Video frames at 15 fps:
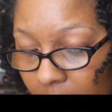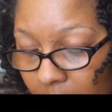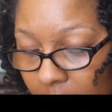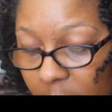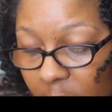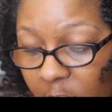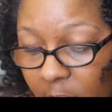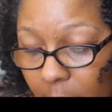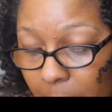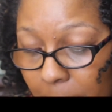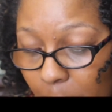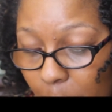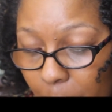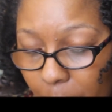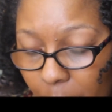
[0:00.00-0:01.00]

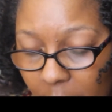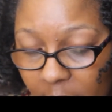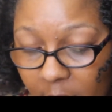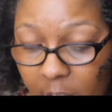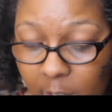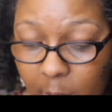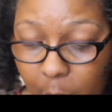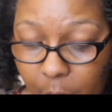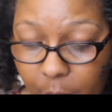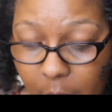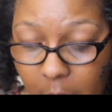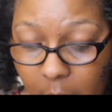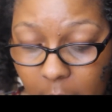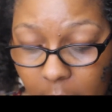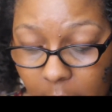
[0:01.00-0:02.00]
non-GMO Project
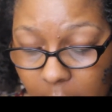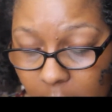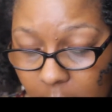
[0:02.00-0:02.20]
Verified.